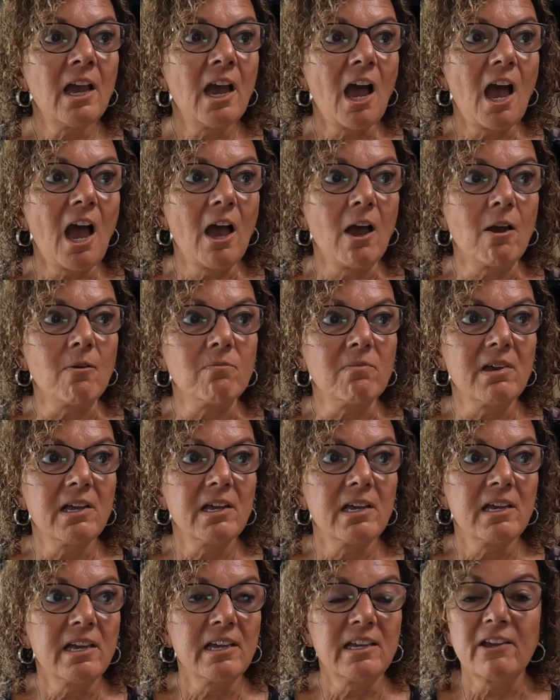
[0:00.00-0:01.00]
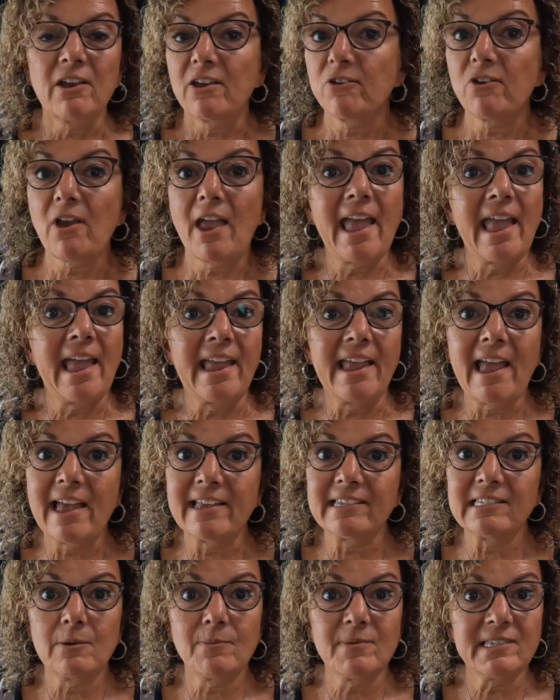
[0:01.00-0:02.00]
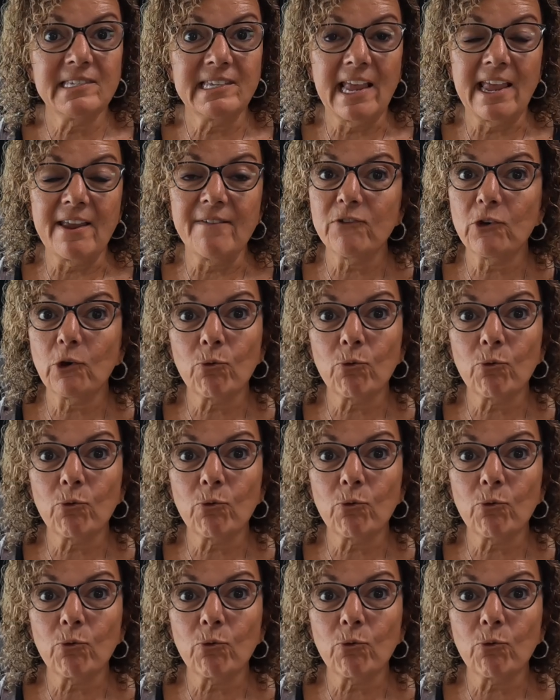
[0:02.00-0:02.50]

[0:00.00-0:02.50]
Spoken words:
A, has to be safe.